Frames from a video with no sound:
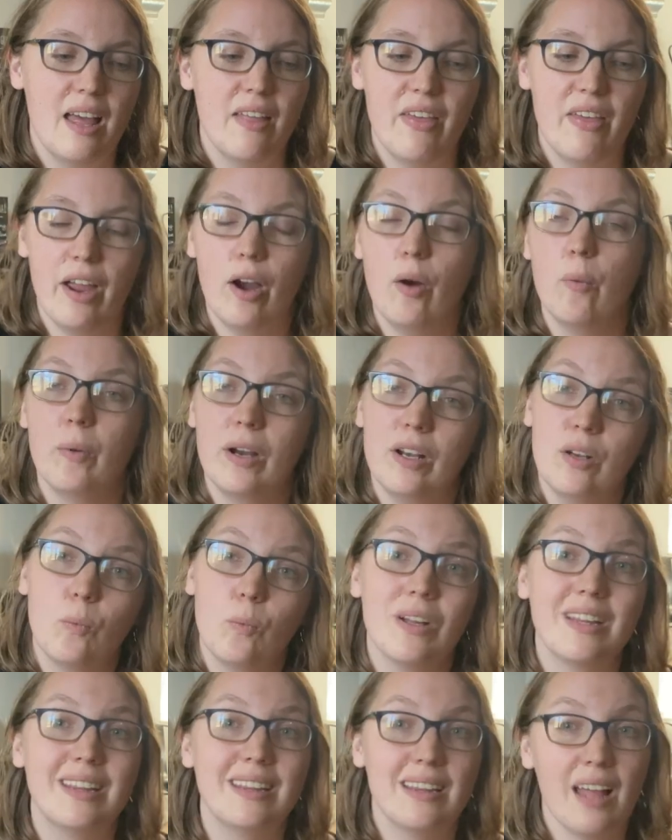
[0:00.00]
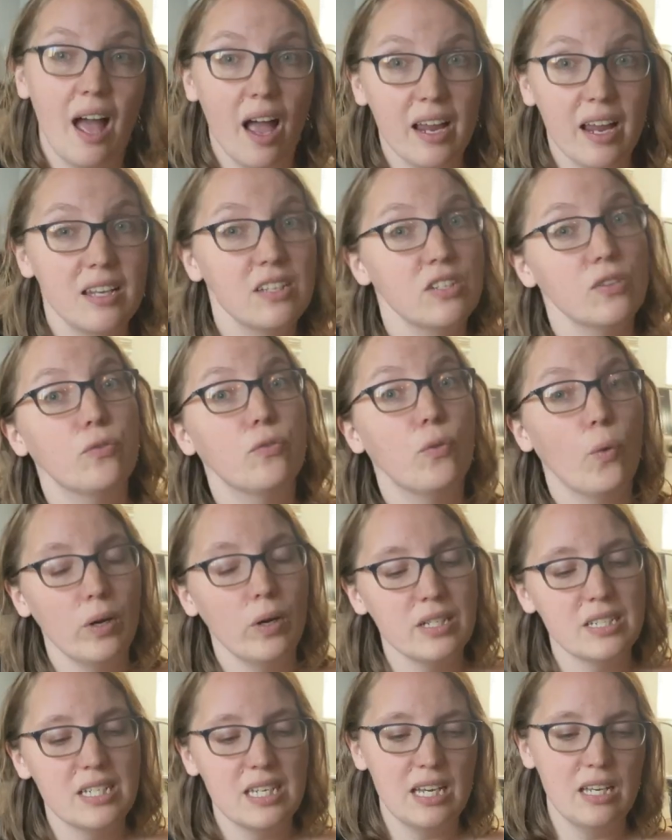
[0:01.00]
They are written with nine to
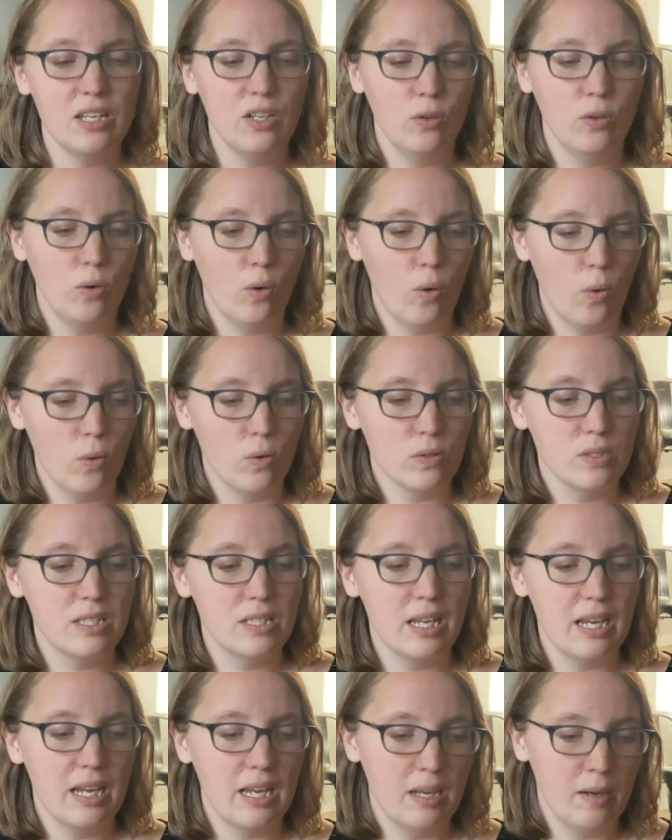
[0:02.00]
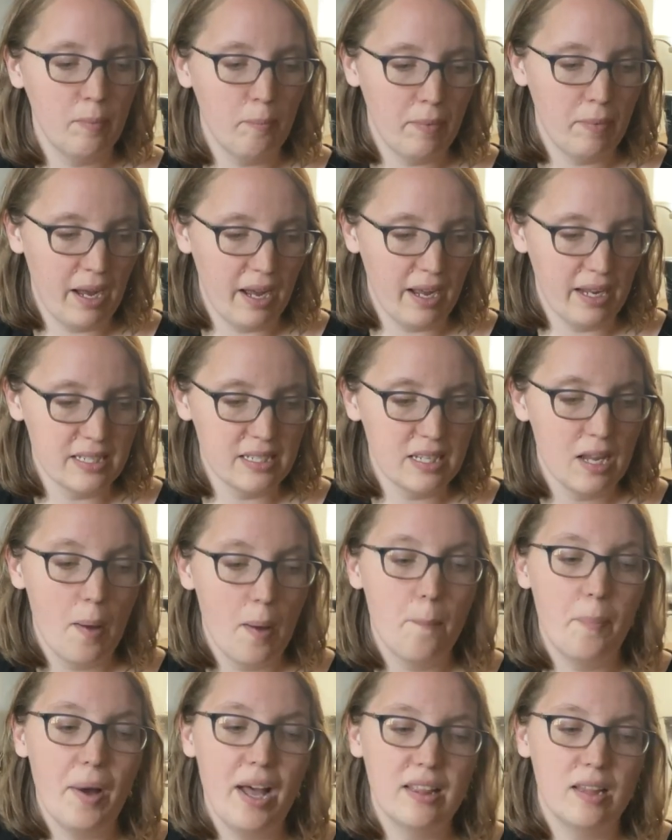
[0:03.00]
fourteen year olds in mind,
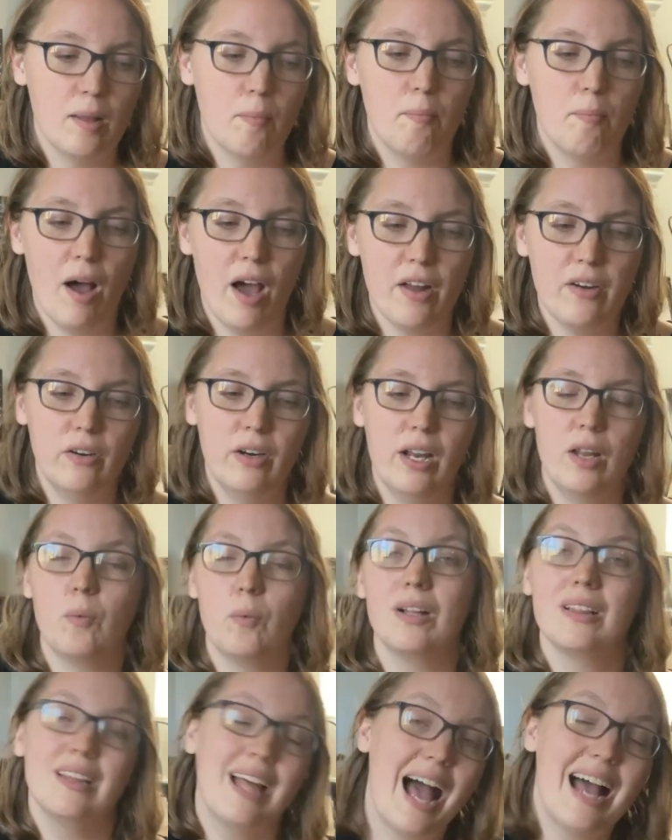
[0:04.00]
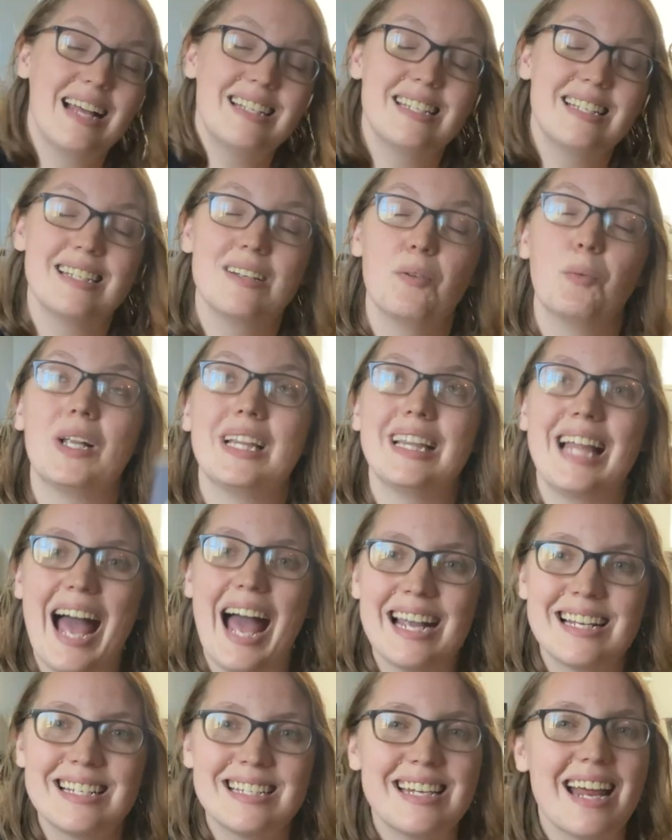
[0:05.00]
but the modern and relaxed,
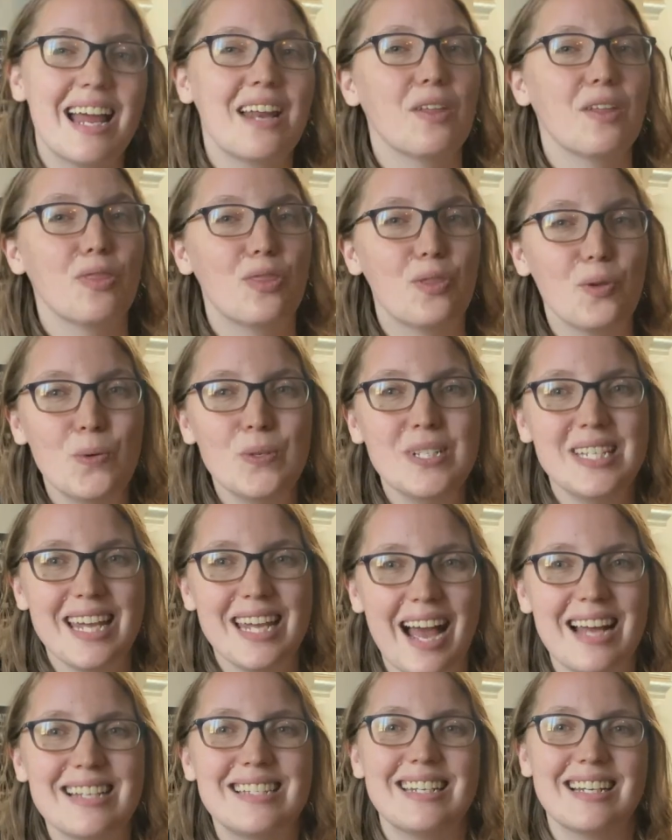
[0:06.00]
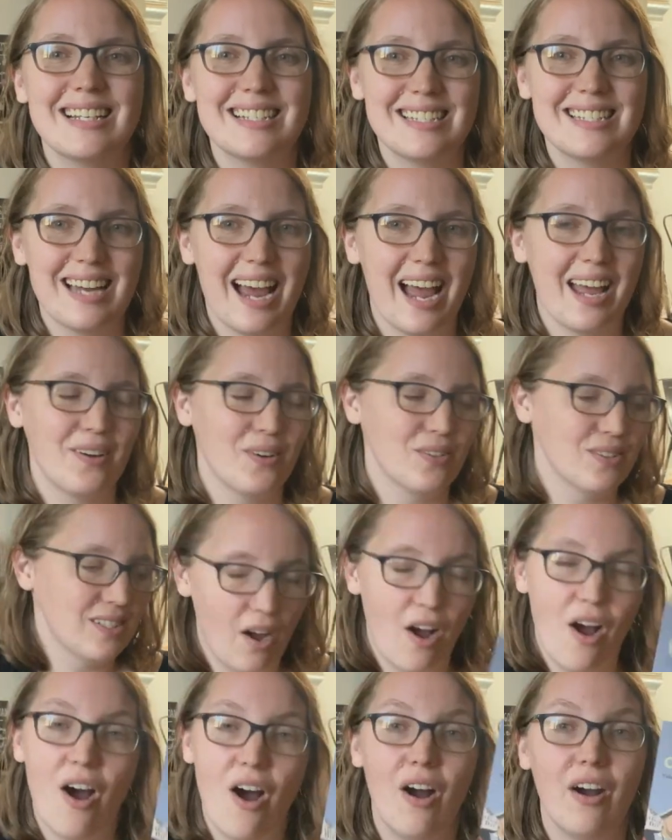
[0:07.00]
relaxed and enthusiastic styles
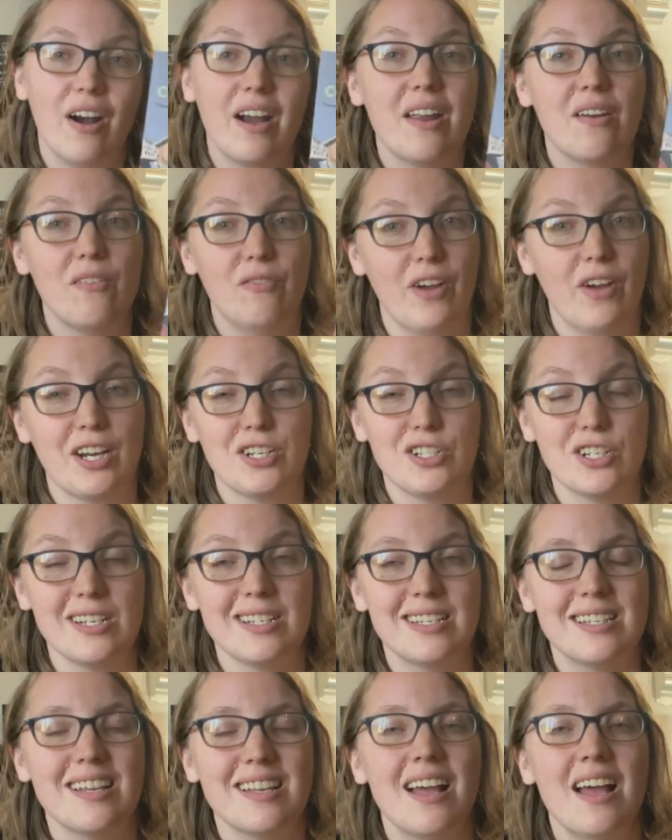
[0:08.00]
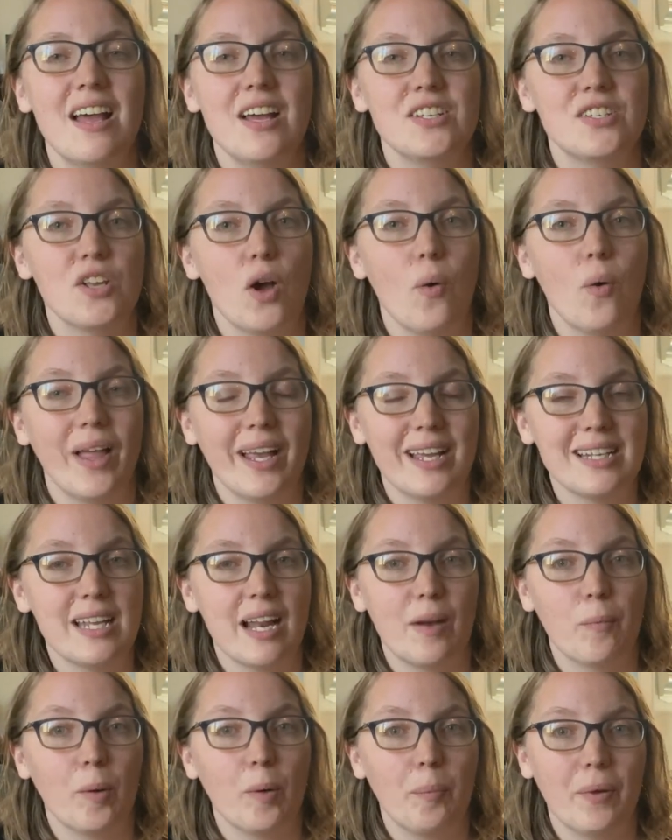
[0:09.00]
are infectious. So like I
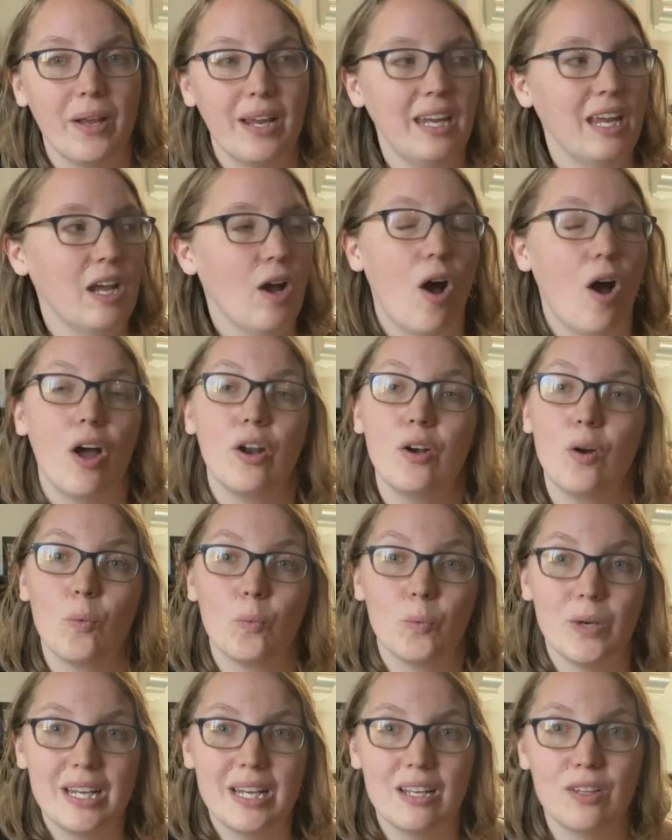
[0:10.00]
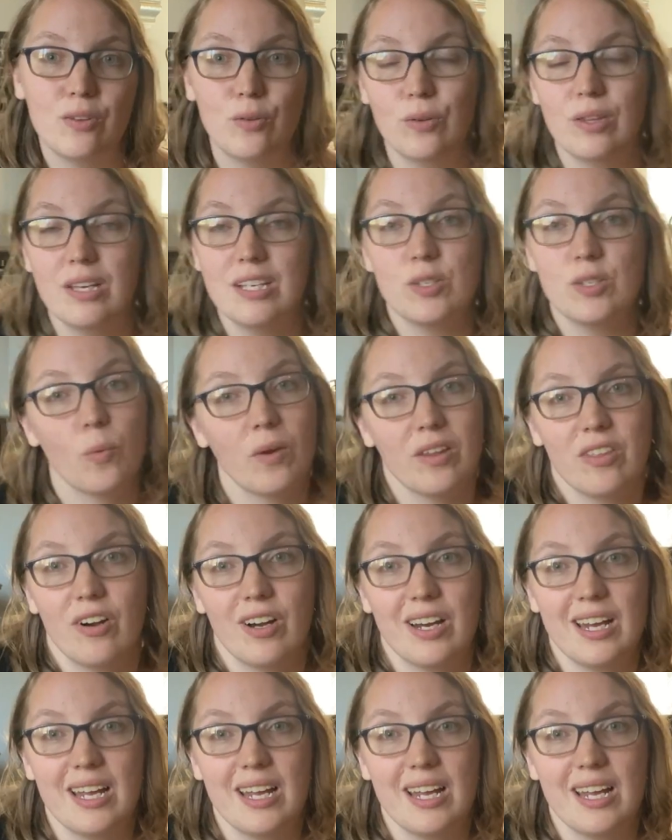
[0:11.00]
said, we're planning on reading through this with our